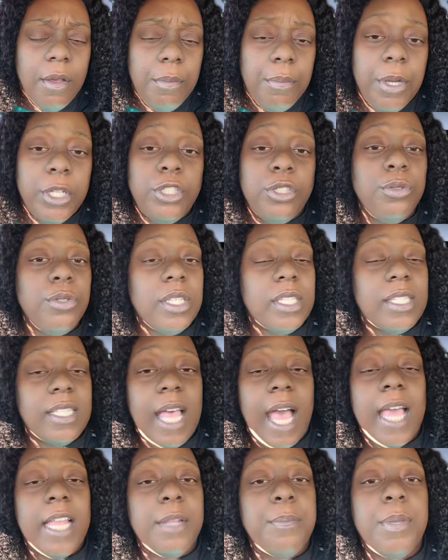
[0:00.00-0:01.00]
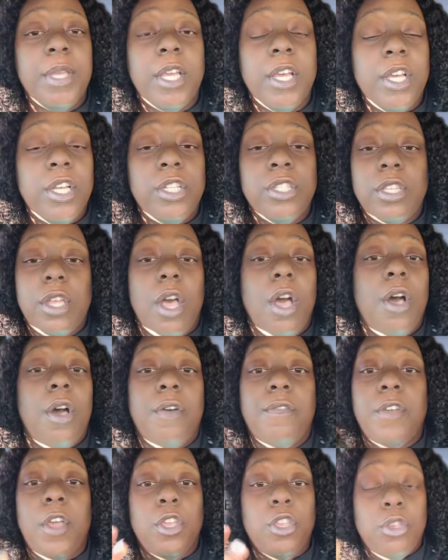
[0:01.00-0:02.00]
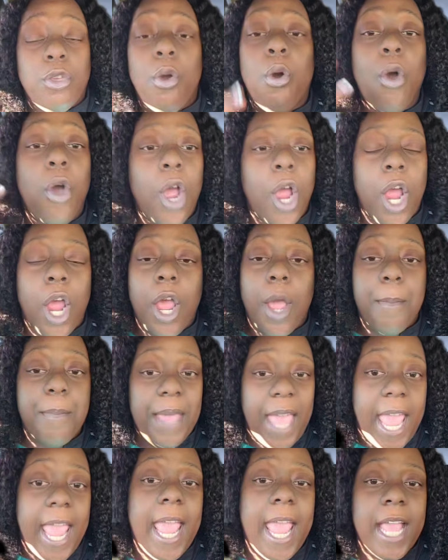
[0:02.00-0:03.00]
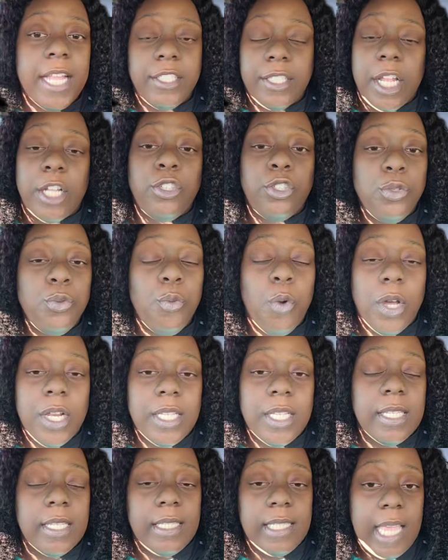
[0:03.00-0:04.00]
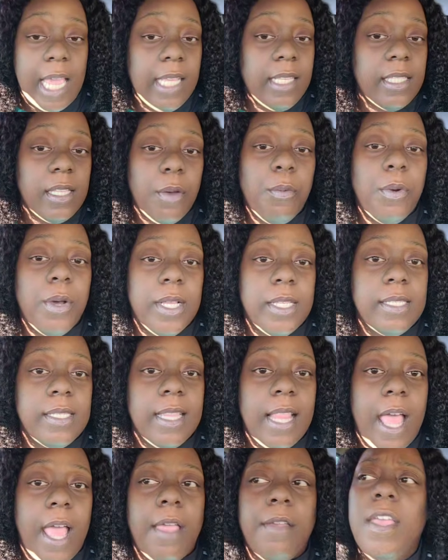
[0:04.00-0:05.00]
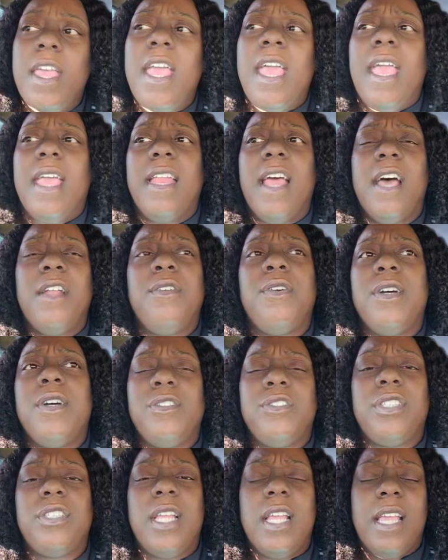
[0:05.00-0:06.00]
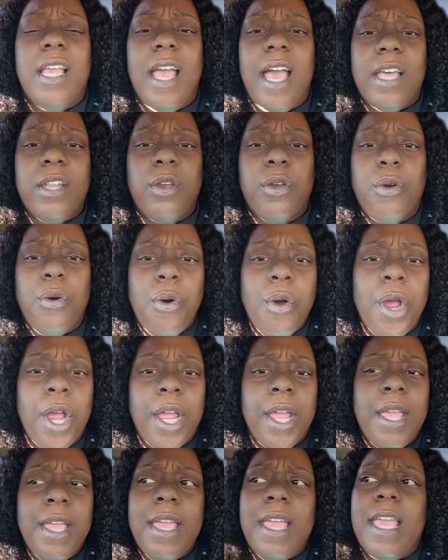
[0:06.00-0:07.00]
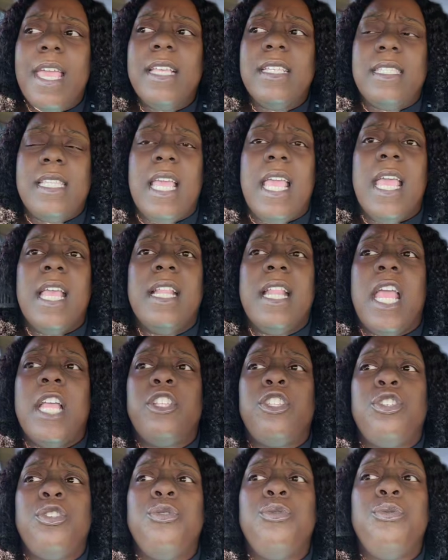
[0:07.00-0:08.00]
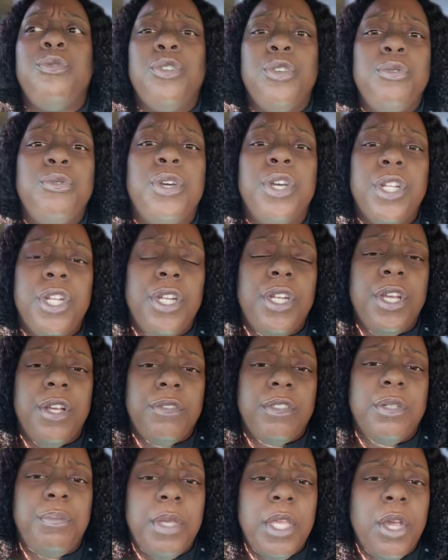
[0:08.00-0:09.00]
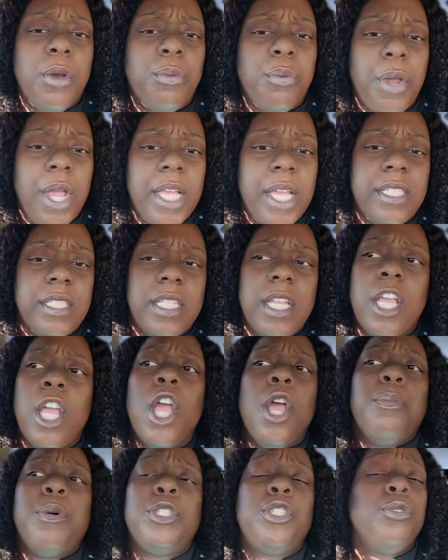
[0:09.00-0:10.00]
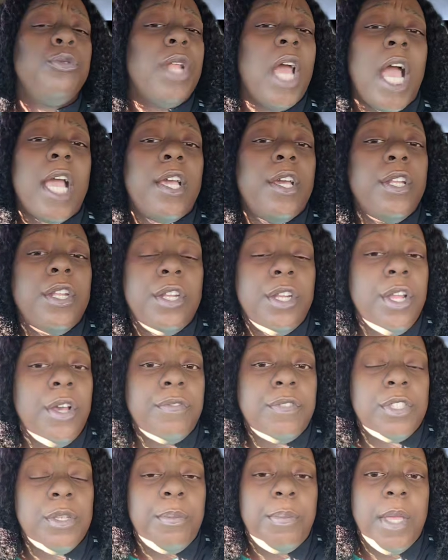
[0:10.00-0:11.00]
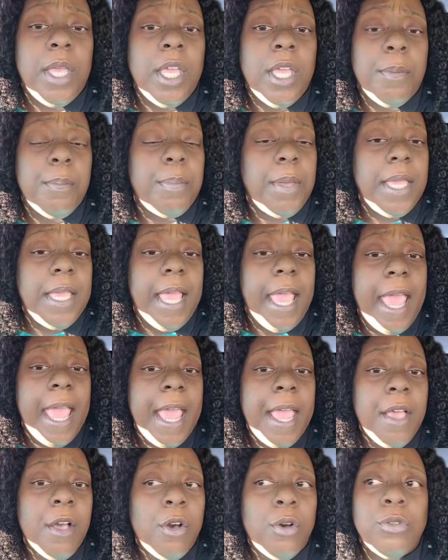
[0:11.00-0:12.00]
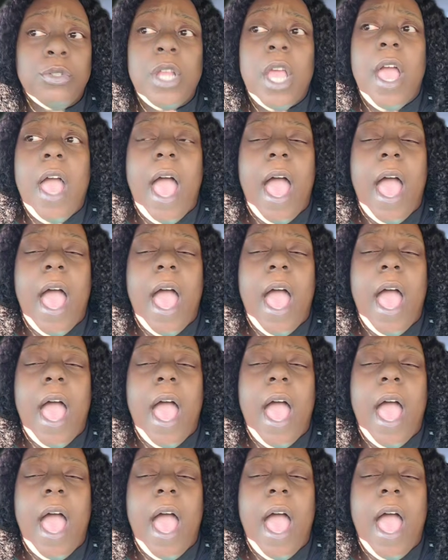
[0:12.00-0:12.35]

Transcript: but you decided because of your badge that you wanted to take someone's life. And I don't understand how the court is saying that you you good enough to be arrested, but you're not good enough to be be held